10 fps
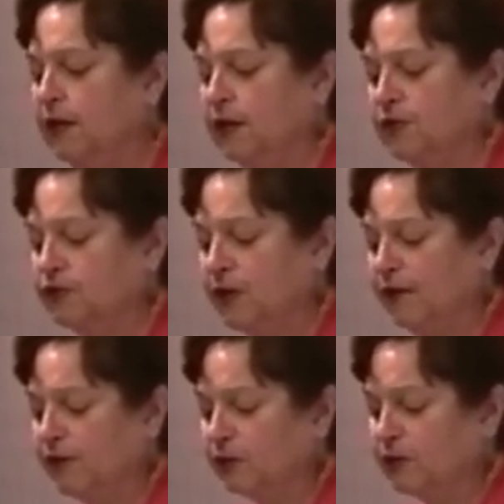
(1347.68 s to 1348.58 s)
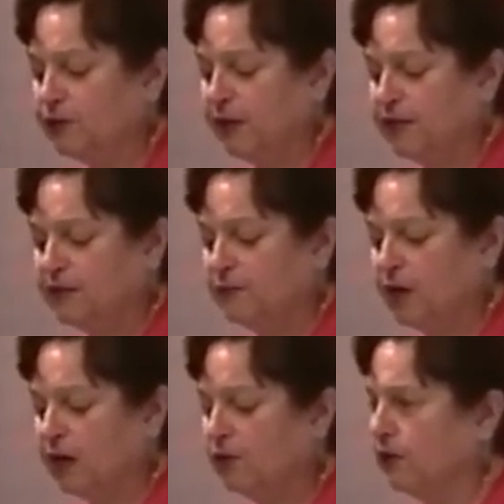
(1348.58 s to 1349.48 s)
a striving which makes him
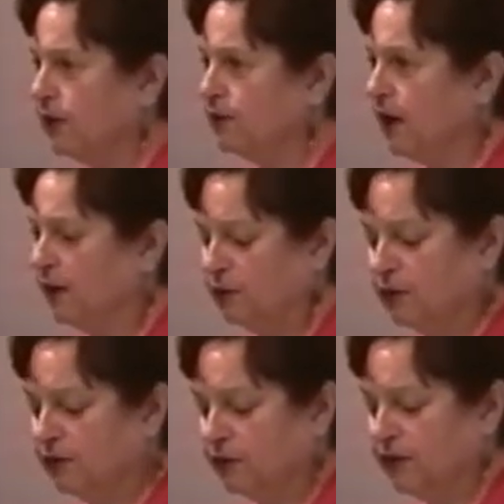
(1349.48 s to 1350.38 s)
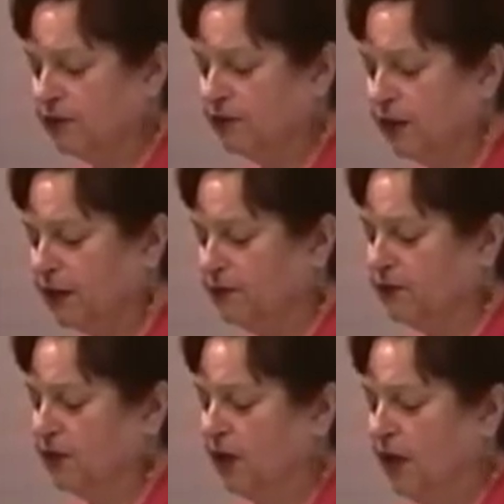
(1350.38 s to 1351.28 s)
not only a tyrant over his fellows,
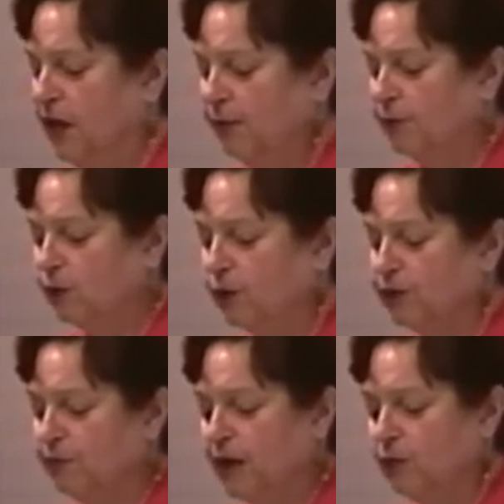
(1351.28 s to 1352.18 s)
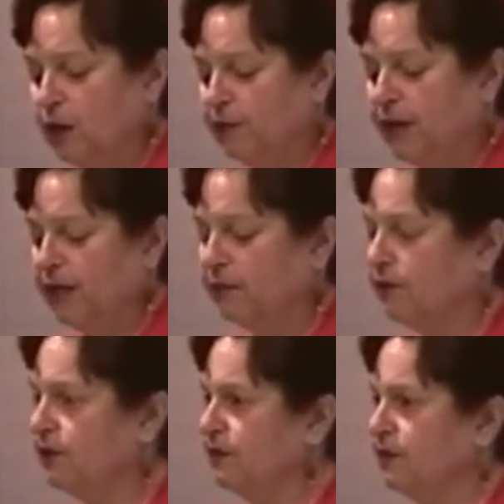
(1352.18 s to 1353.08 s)
but which may well make him
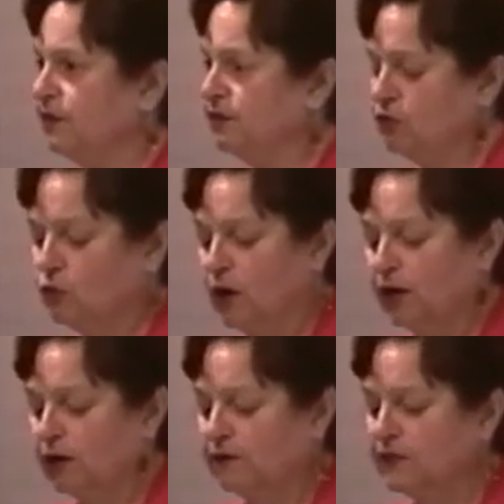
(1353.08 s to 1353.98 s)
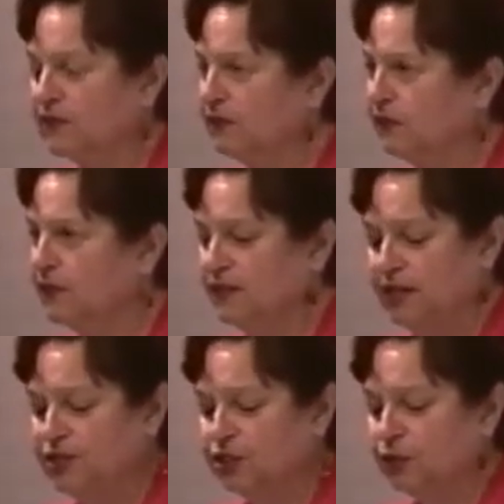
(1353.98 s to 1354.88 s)
the destroyer of a
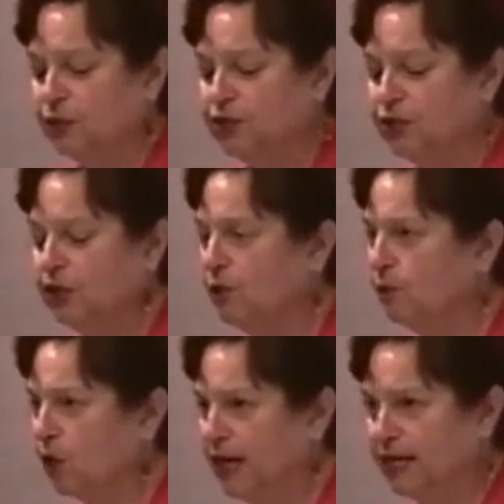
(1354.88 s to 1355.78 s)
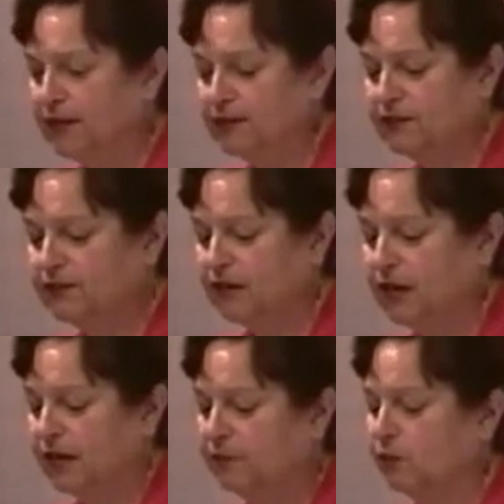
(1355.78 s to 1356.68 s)
civilization which no brain has
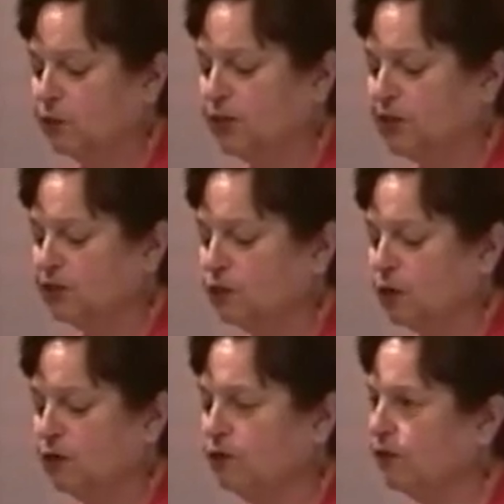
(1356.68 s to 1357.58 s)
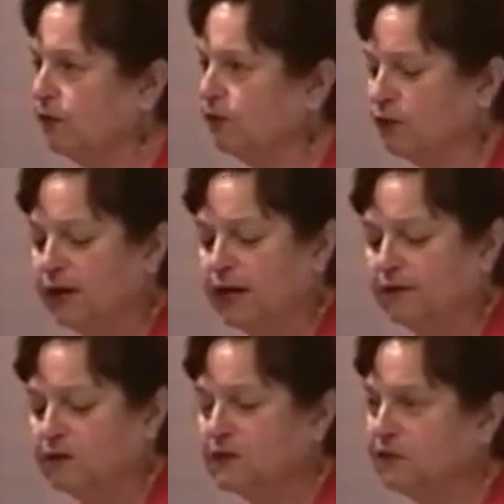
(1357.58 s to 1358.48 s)
designed, but which has grown from the free
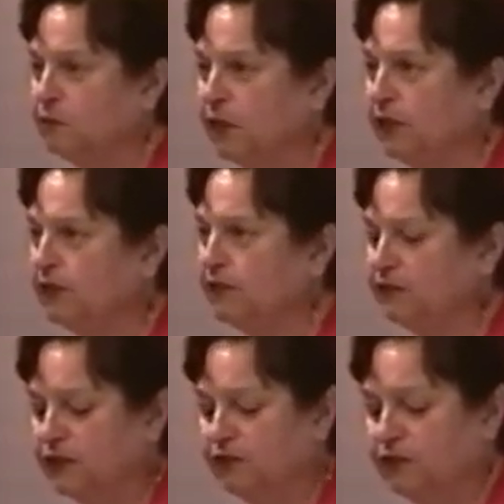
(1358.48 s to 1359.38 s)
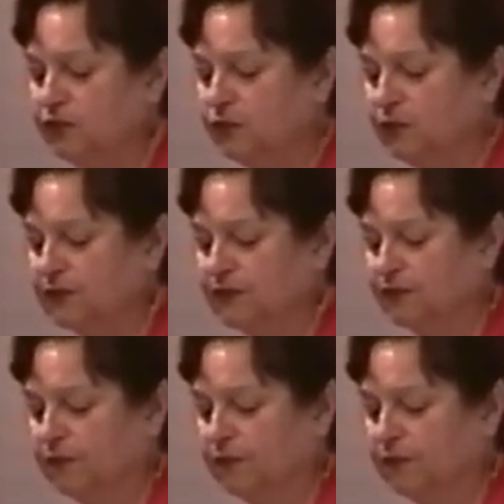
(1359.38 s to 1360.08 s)
efforts of millions of individuals.